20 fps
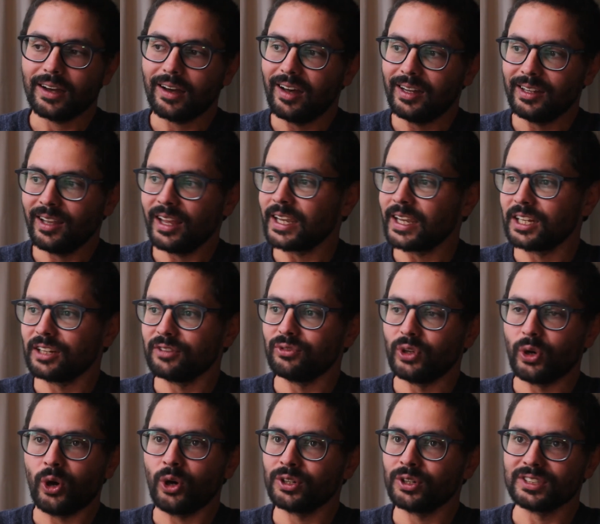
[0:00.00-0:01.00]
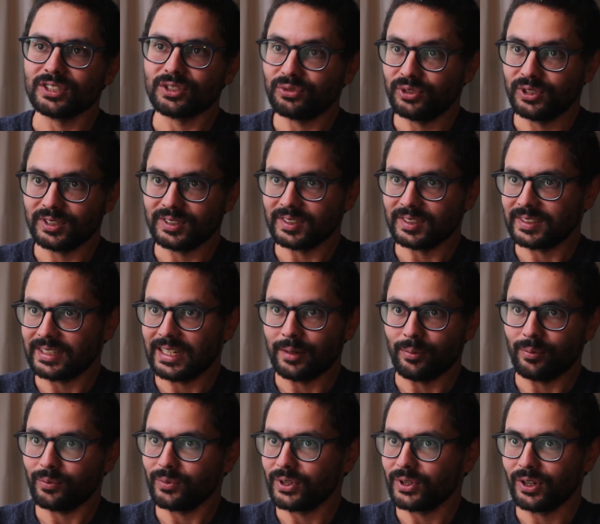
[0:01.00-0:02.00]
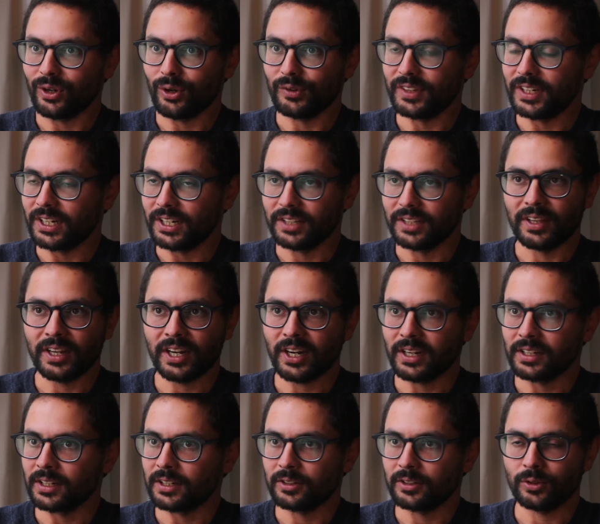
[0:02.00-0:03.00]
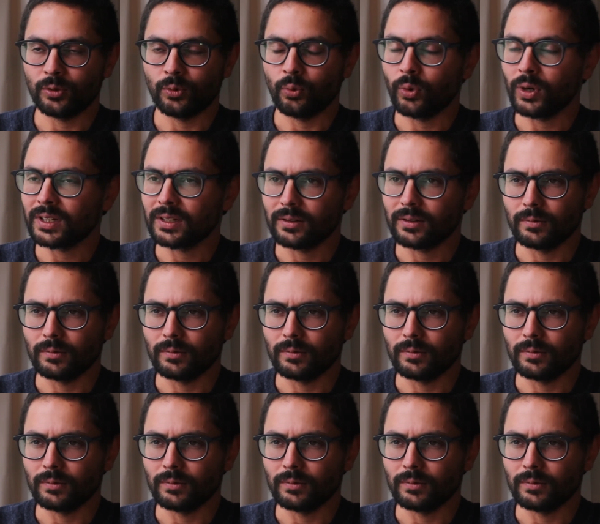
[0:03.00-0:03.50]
I like it if the audience feels the same. You know, they're in there and they don't know